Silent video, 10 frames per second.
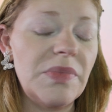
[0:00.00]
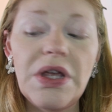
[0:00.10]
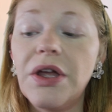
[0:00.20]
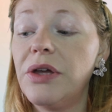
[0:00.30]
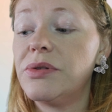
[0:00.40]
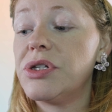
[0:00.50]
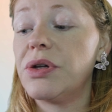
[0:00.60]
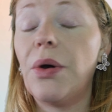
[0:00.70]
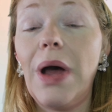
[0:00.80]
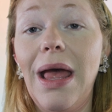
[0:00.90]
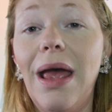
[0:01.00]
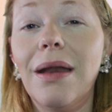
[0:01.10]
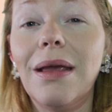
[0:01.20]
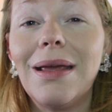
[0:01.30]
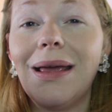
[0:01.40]
tell you to go
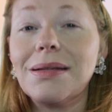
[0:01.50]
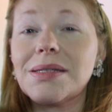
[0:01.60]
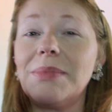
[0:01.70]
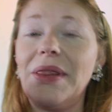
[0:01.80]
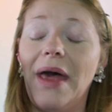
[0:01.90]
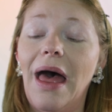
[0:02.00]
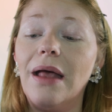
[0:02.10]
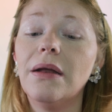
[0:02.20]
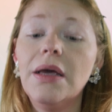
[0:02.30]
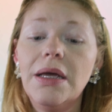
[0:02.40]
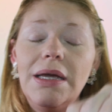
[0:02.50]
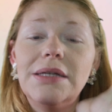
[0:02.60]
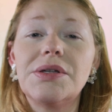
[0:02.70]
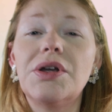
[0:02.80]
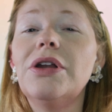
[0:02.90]
ahead and get some of that.
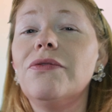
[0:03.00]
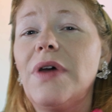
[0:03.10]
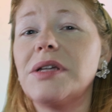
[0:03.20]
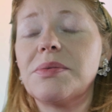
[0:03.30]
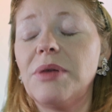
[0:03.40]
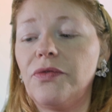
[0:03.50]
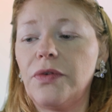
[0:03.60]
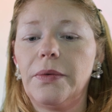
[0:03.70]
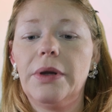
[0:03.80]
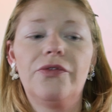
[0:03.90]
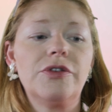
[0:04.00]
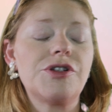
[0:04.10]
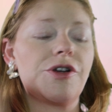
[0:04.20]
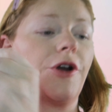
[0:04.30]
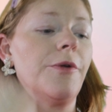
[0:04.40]
It's a good investment for
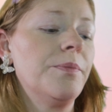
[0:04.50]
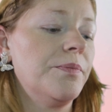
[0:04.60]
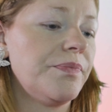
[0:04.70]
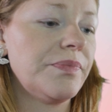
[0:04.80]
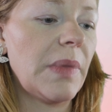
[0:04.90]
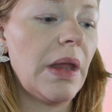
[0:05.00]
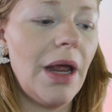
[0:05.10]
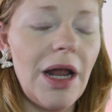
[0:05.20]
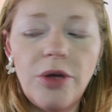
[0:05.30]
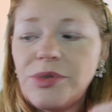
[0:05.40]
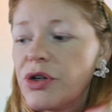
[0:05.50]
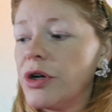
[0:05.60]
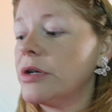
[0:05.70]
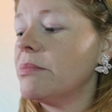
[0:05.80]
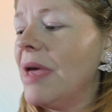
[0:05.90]
sure. And it helps
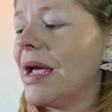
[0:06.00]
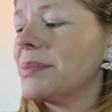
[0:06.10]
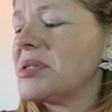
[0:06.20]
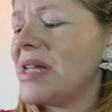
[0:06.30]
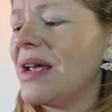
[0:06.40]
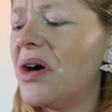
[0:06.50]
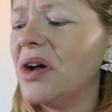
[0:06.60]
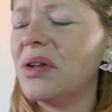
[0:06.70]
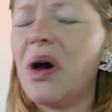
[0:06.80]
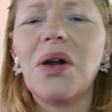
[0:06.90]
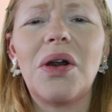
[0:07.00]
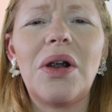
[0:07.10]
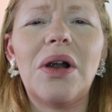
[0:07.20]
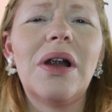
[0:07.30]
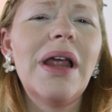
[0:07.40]
your makeup stay on
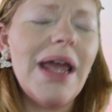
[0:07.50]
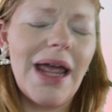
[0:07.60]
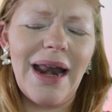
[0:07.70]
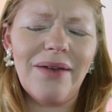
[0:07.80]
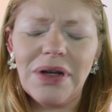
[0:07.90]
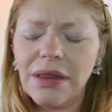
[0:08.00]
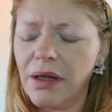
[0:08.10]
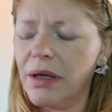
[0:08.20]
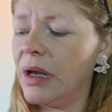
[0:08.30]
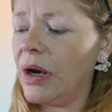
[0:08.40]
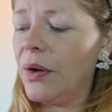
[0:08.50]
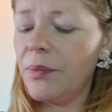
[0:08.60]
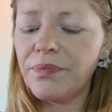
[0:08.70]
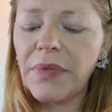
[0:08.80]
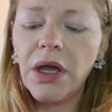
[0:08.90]
longer and everything, you
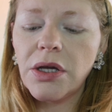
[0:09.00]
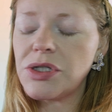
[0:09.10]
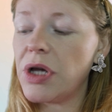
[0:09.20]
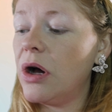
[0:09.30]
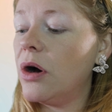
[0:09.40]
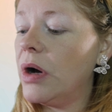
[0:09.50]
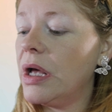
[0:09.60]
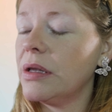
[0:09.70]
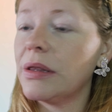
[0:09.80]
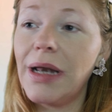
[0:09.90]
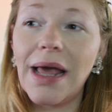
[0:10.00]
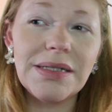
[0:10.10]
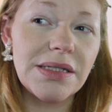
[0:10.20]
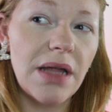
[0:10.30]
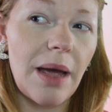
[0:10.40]
know? So the
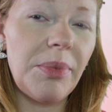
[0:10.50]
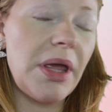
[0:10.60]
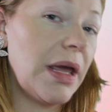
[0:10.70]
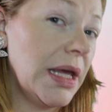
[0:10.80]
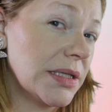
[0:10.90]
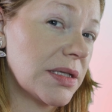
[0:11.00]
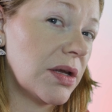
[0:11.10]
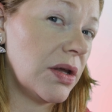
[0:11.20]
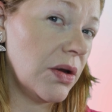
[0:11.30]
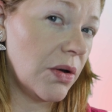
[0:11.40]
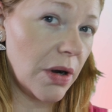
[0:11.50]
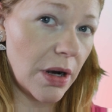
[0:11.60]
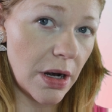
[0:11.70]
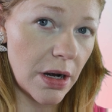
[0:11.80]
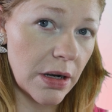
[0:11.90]
next step is
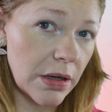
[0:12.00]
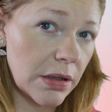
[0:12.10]
your